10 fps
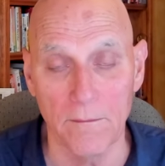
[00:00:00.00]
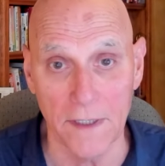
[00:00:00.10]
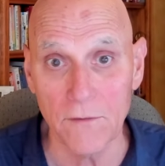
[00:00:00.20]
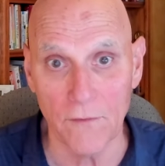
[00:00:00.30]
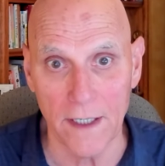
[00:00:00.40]

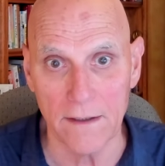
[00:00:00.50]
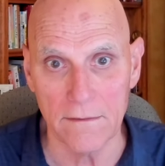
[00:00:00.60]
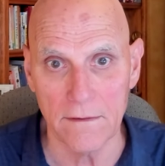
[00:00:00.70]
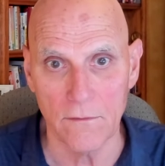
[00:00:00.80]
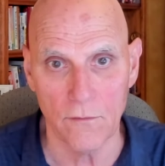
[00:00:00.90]

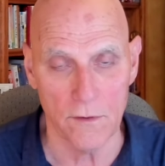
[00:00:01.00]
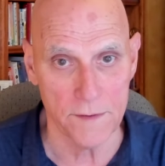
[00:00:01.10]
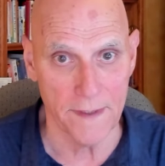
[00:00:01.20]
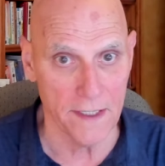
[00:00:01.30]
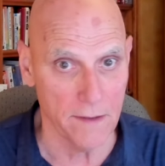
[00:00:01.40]
Meanwhile, we're
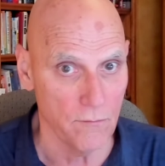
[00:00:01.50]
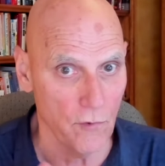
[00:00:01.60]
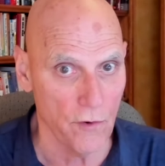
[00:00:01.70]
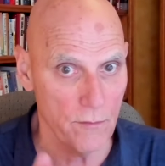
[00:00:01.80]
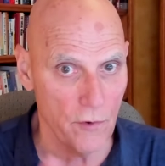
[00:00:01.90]
spending
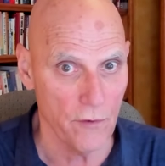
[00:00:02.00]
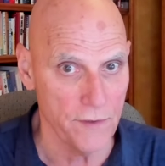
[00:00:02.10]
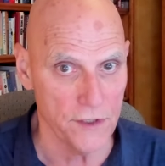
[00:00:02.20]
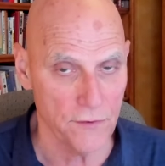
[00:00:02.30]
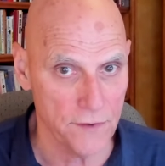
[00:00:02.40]
more and more
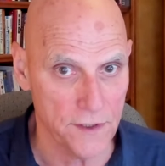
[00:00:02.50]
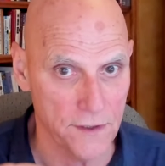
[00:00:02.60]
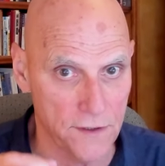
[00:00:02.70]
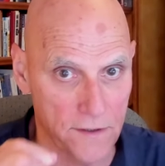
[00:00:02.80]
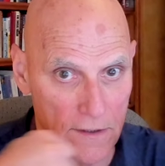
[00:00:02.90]

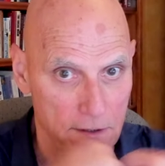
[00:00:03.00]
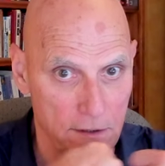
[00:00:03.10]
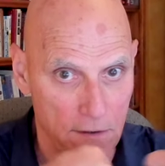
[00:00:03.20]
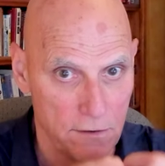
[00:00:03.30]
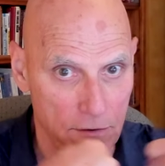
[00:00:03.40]
resources
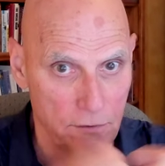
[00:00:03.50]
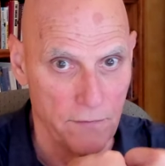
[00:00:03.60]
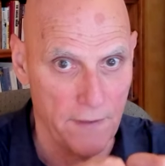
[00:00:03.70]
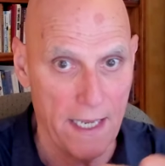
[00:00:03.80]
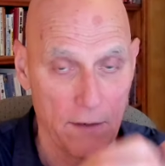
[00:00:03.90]

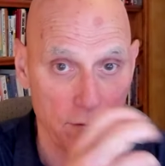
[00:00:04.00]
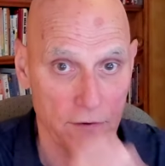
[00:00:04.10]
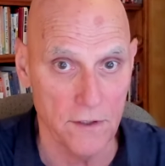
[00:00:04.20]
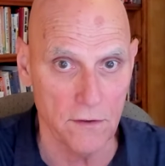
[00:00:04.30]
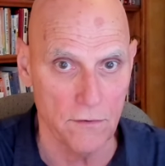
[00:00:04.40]
doing that
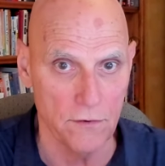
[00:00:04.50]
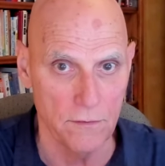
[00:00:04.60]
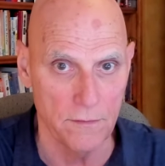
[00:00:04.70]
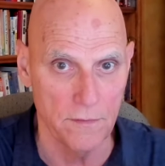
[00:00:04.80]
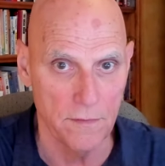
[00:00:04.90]
within the group.